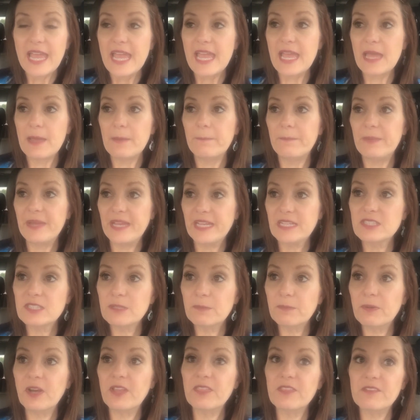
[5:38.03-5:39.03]
and
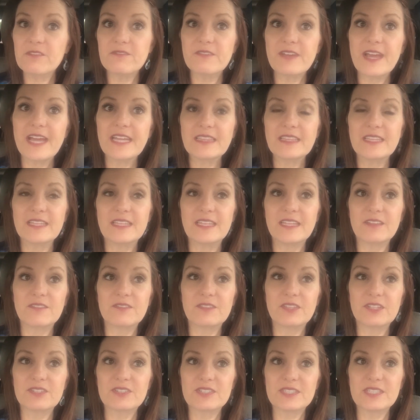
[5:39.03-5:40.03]
based upon the fact that
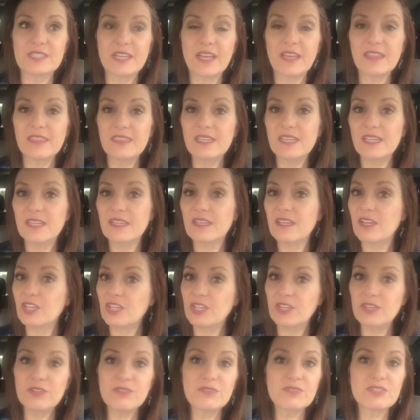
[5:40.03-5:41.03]
if there's nothing
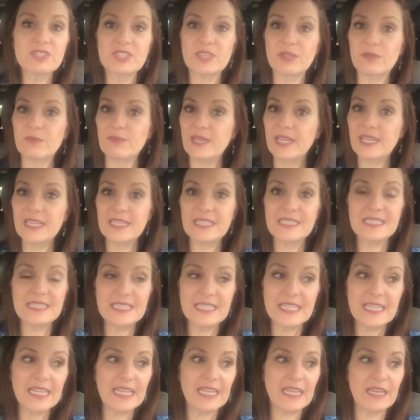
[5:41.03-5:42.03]
huge that we can
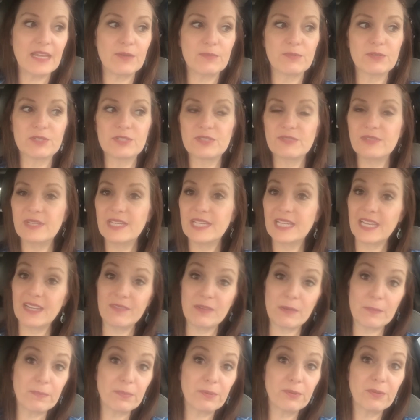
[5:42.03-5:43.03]
see and we're doing
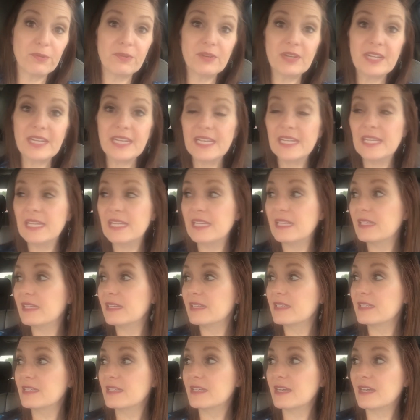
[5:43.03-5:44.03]
kind of a
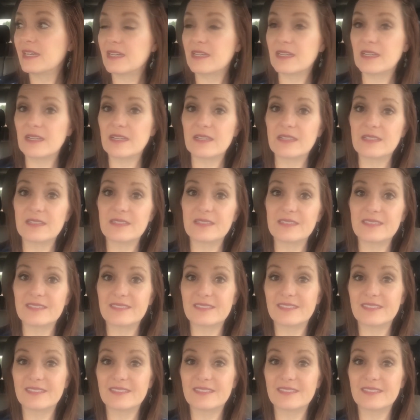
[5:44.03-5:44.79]
pre, uh,